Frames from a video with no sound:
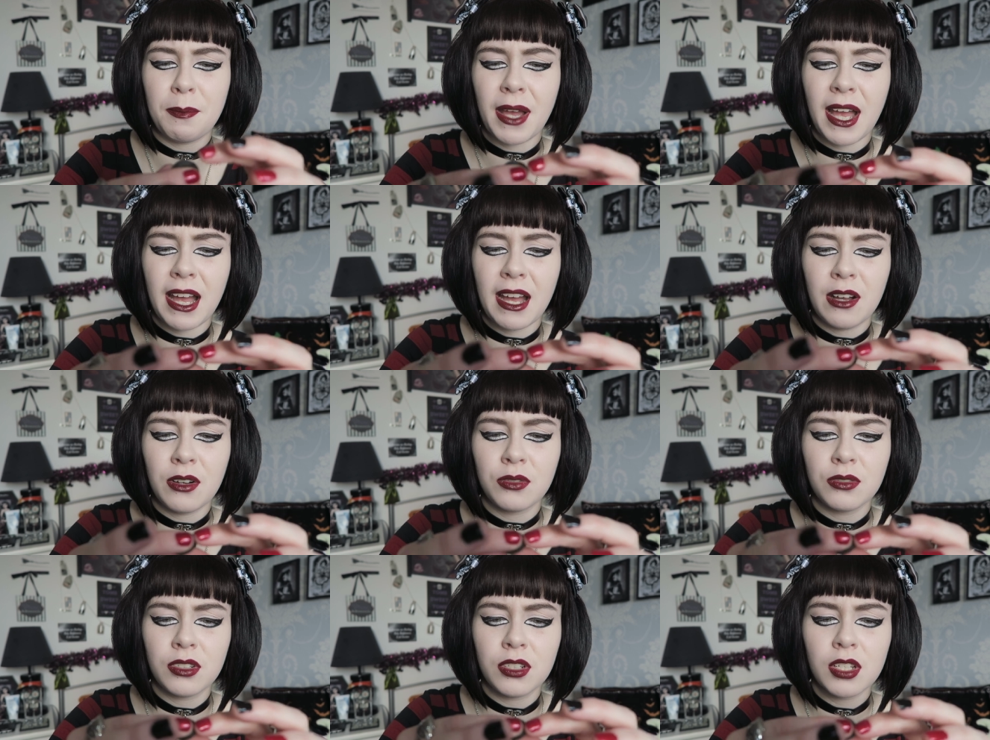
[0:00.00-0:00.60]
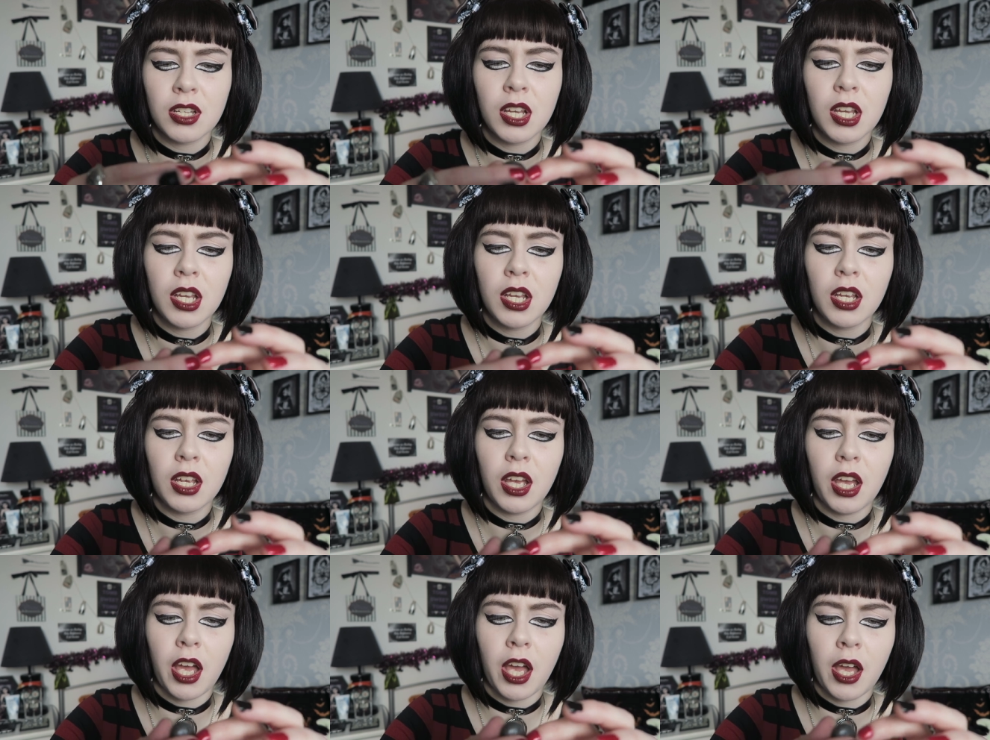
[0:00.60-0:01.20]
£1,
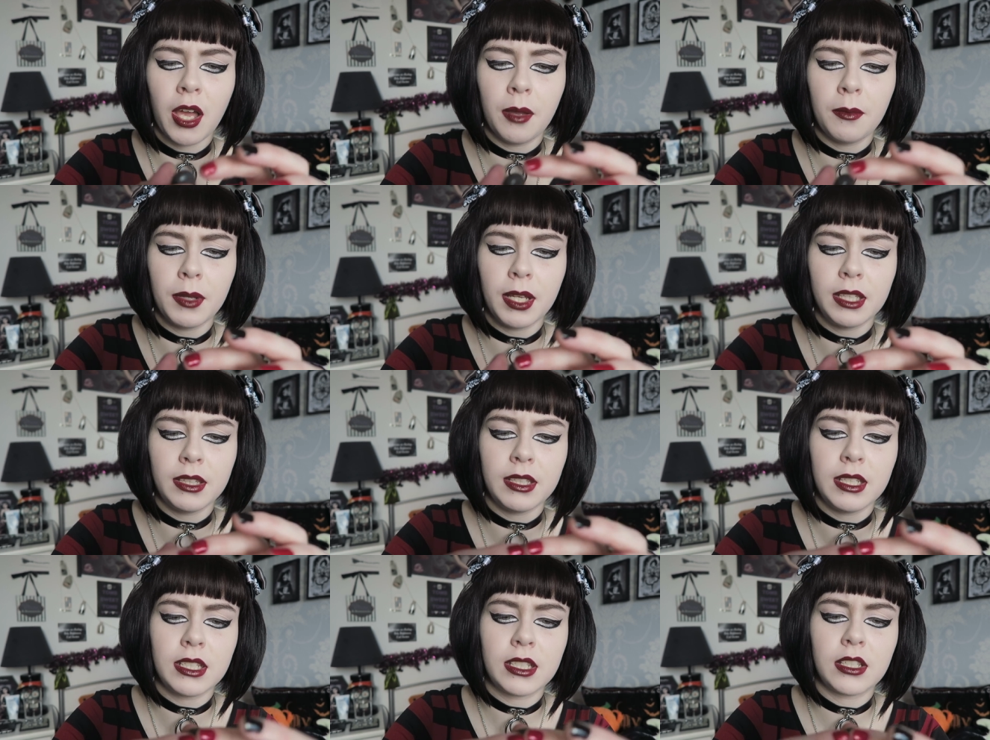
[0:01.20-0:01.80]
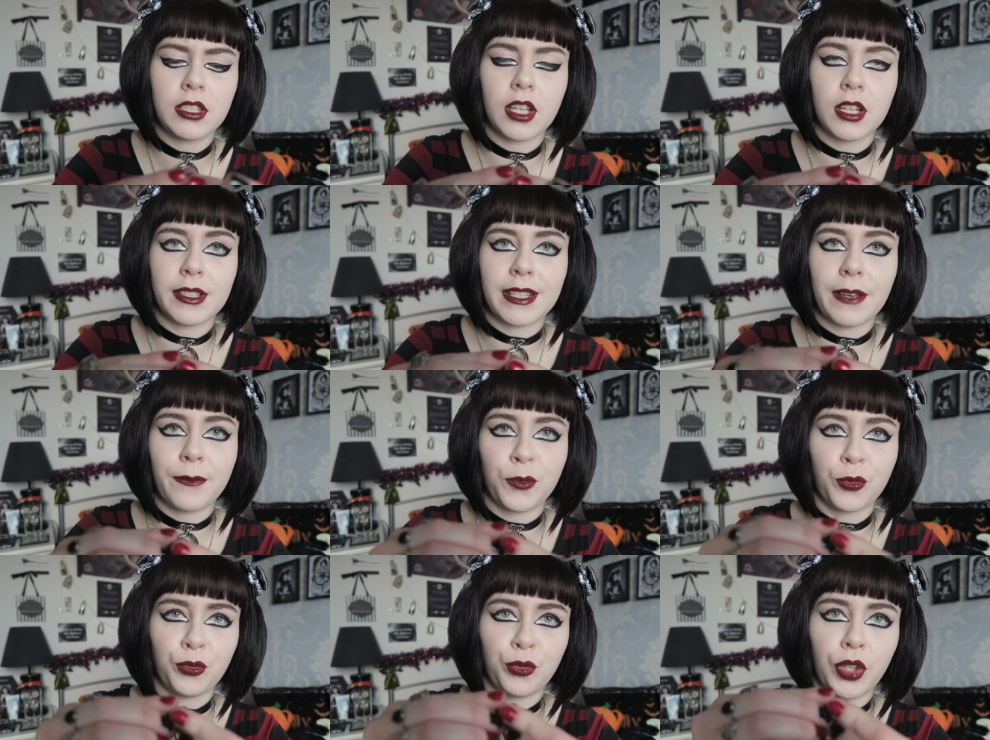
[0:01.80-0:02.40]
and this does
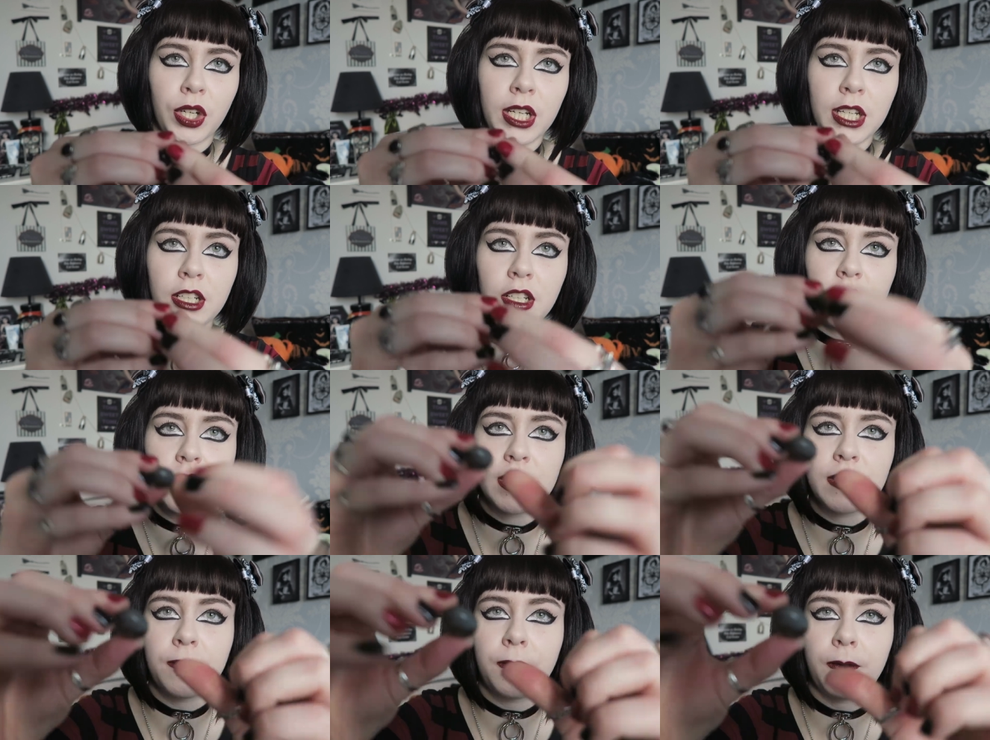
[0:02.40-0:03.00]
have a really nice